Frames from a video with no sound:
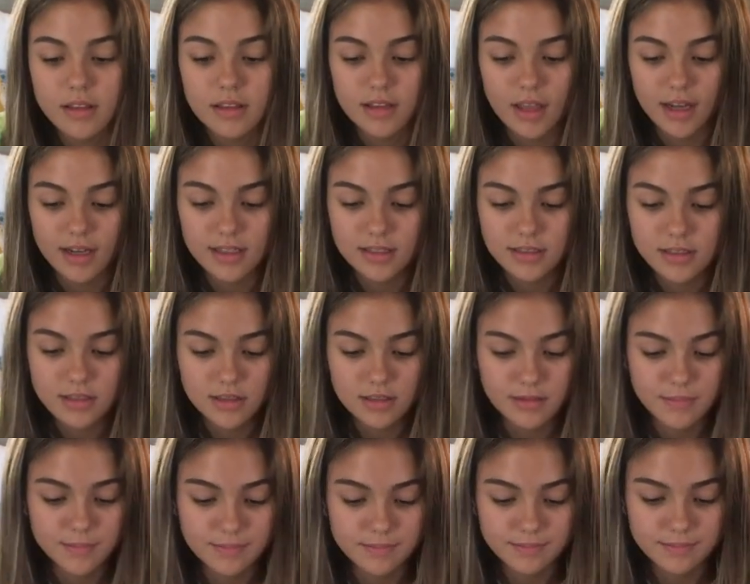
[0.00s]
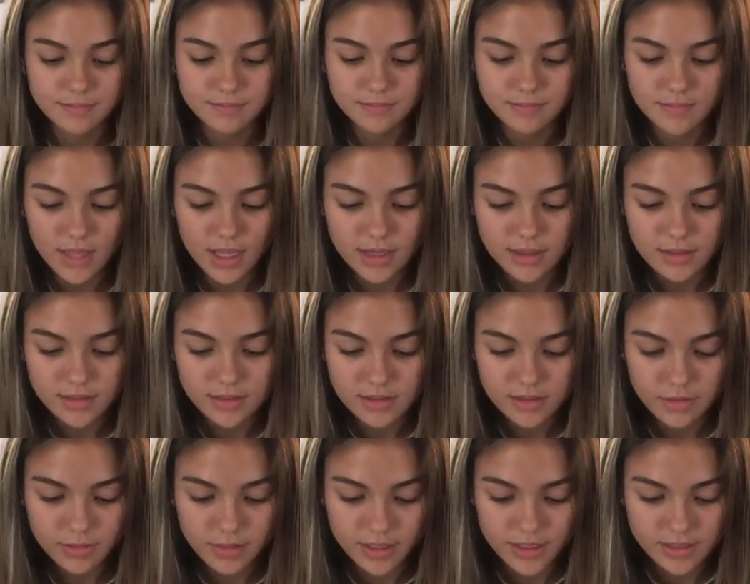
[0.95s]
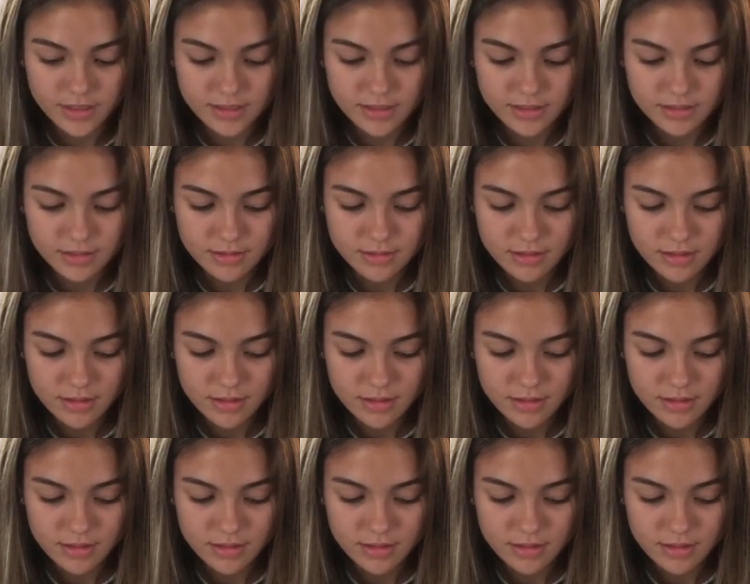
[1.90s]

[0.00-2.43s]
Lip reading: that is so nice.